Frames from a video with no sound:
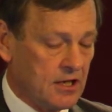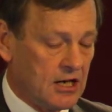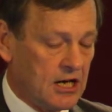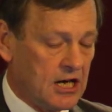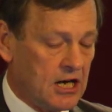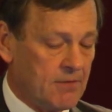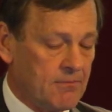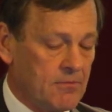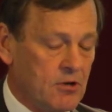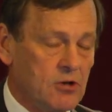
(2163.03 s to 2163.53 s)

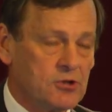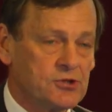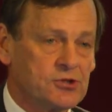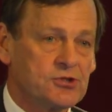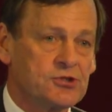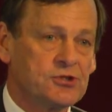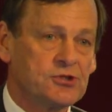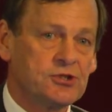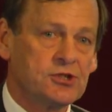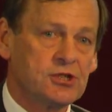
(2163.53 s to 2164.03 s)
our most
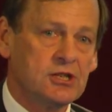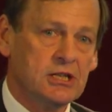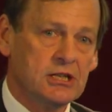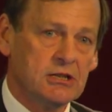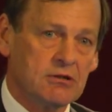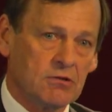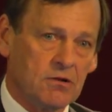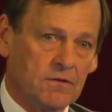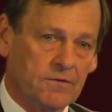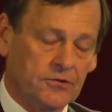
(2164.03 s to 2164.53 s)

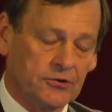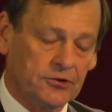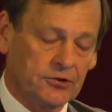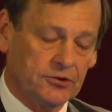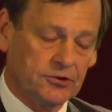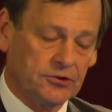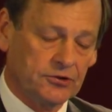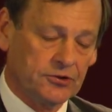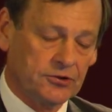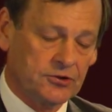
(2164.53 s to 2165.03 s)
senior
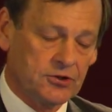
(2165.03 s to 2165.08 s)
officers